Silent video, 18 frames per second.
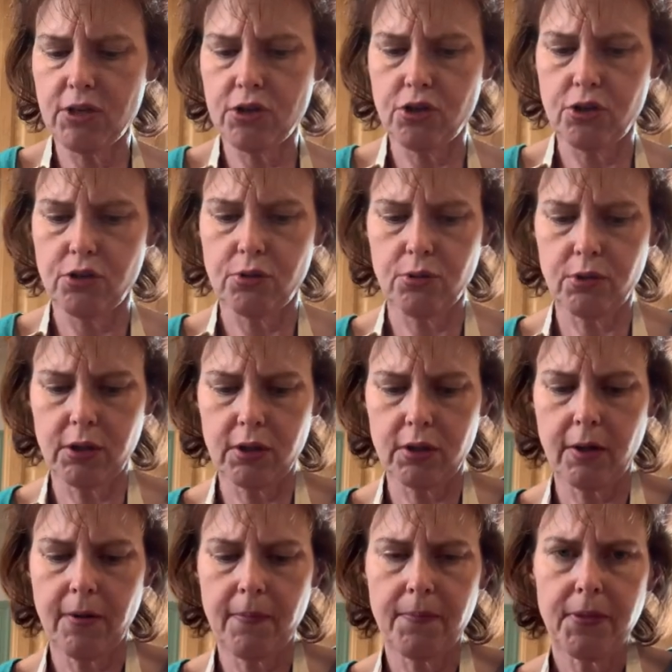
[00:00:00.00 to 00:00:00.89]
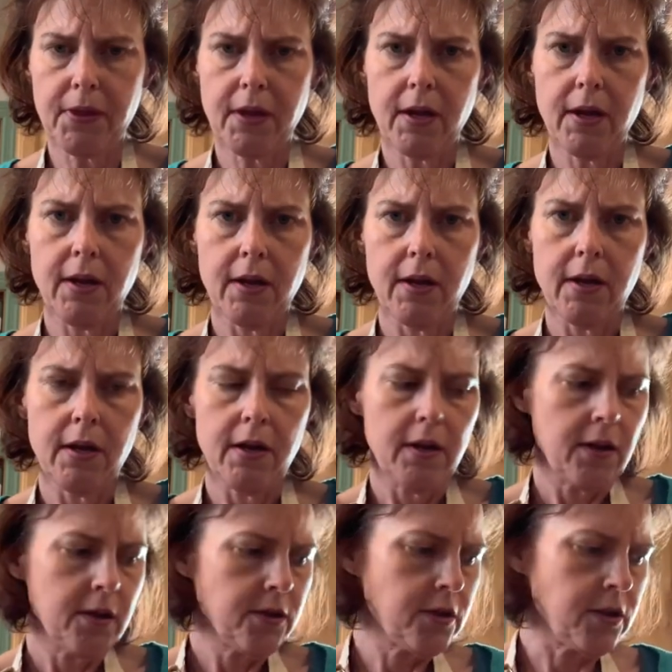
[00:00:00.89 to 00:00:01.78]
juice
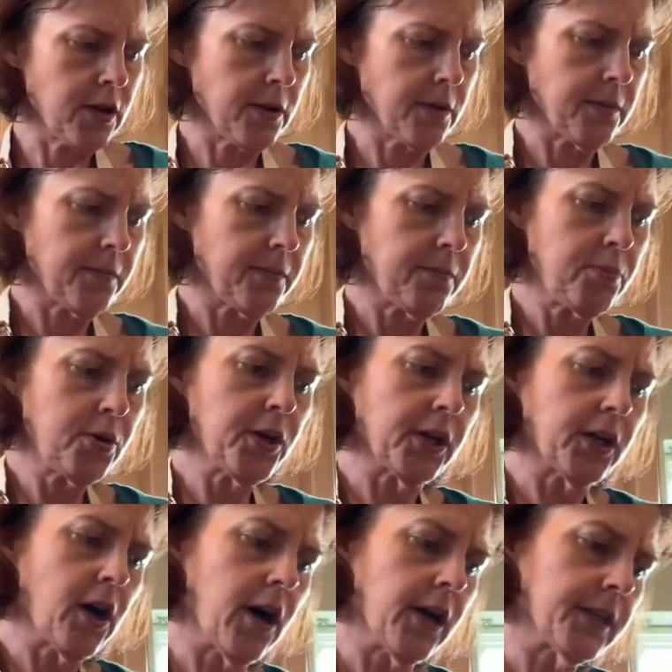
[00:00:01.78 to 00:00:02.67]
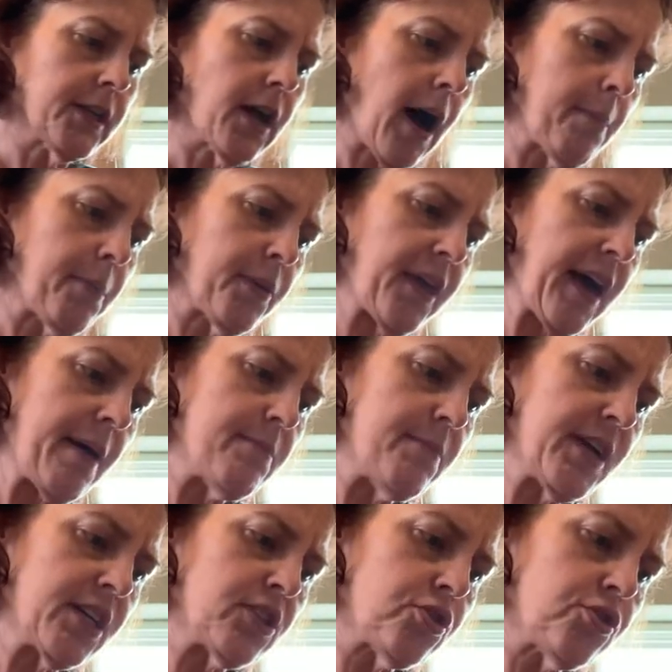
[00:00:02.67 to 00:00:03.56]
to put on top of that
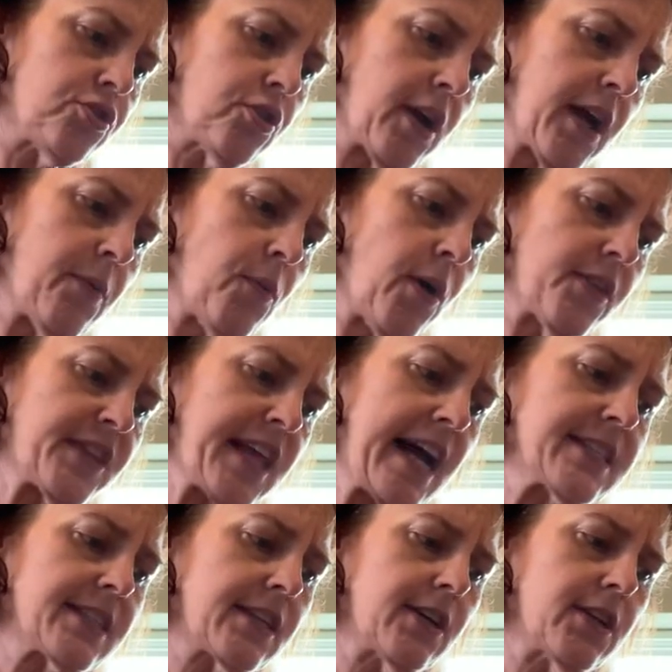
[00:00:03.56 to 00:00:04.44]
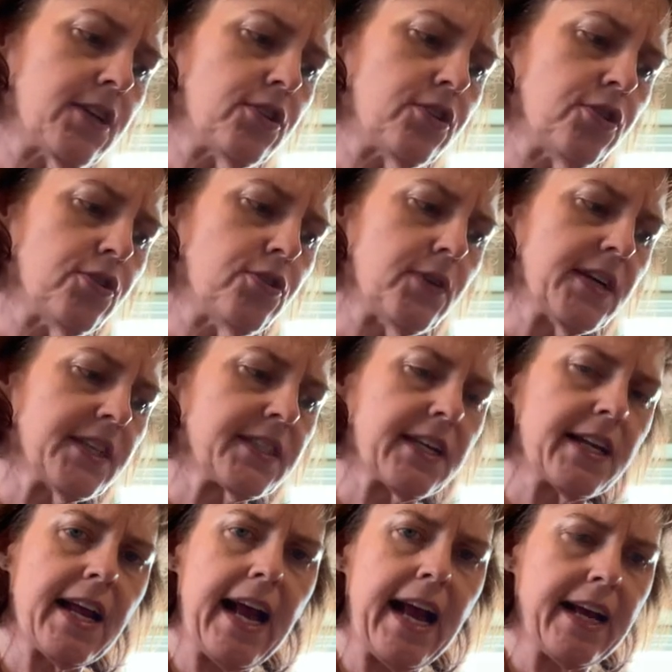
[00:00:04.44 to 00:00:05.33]
mixture. And what that's going to do is
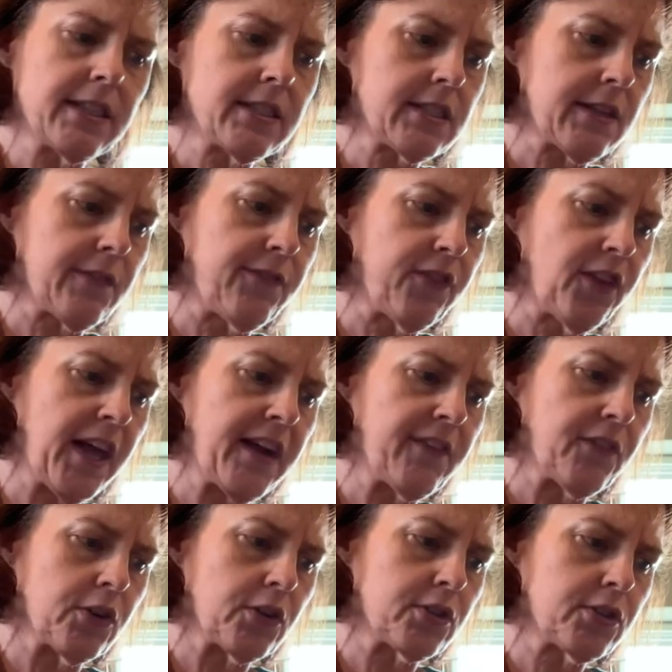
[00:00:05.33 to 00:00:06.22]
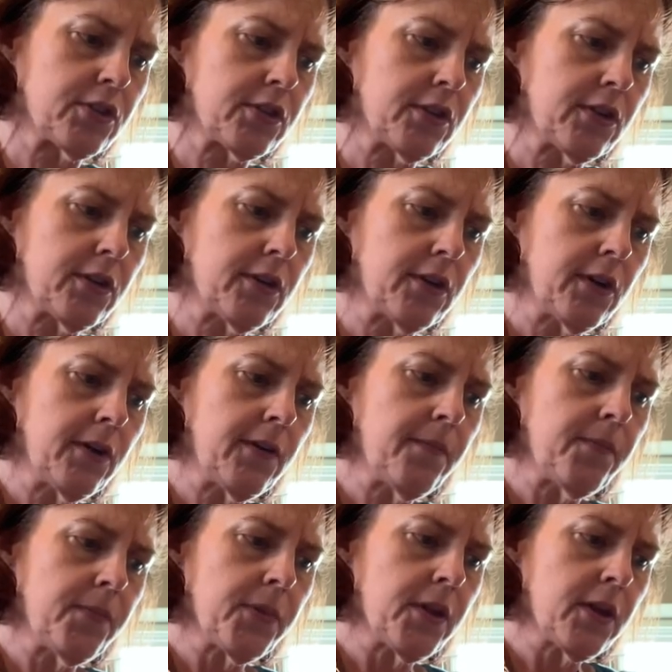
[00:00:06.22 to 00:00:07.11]
enhance the flavors
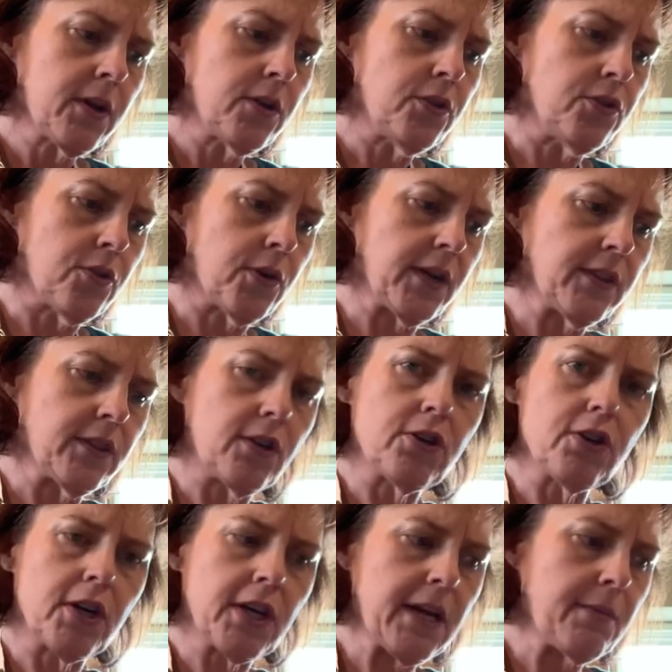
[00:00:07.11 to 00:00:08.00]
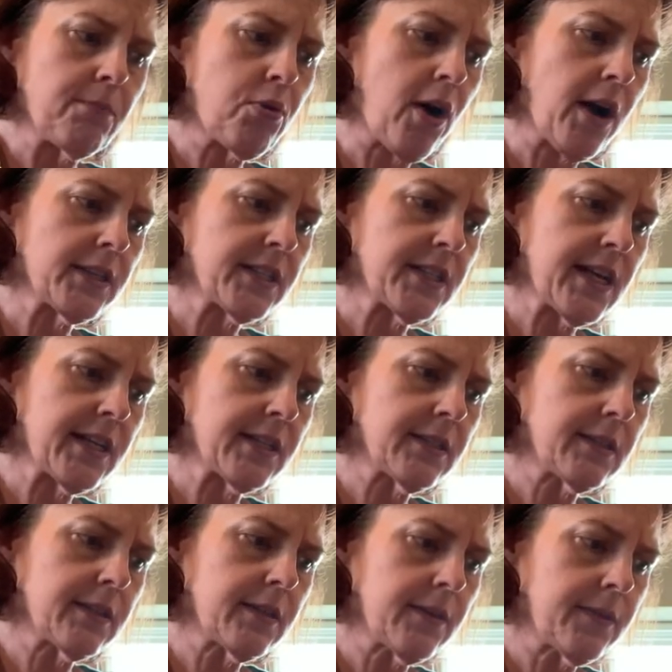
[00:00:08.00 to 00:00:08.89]
during the cooking
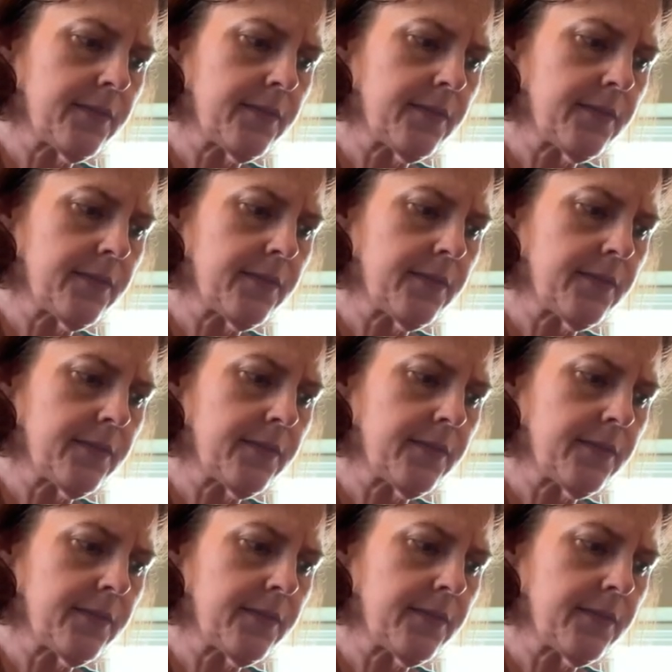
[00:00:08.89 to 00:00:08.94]
process.